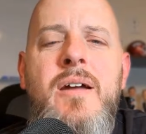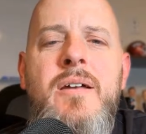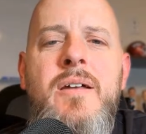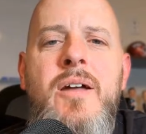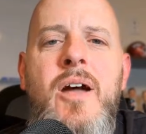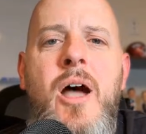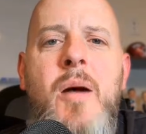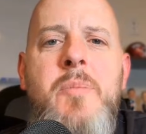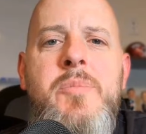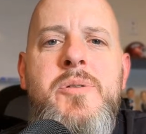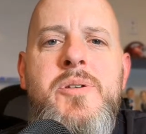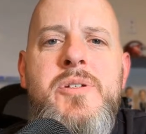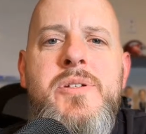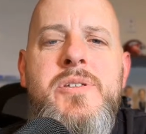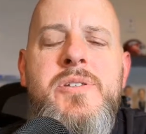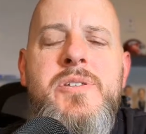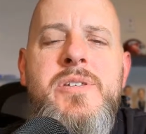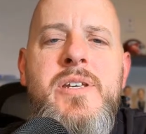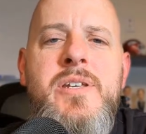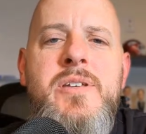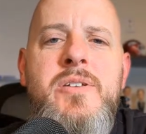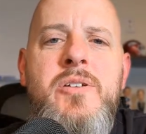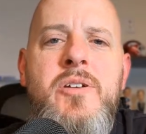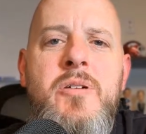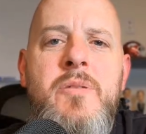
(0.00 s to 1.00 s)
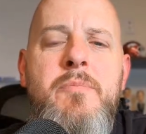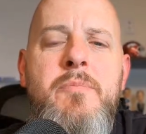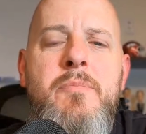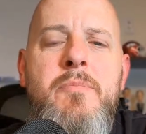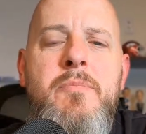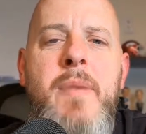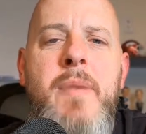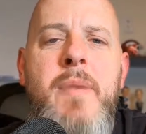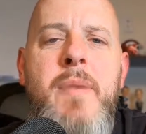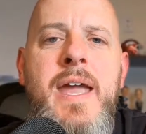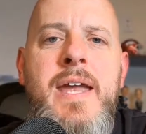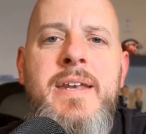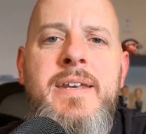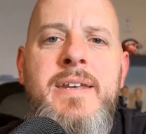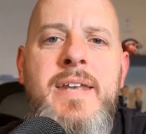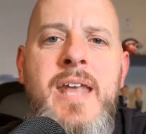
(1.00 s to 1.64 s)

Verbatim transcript: options in your main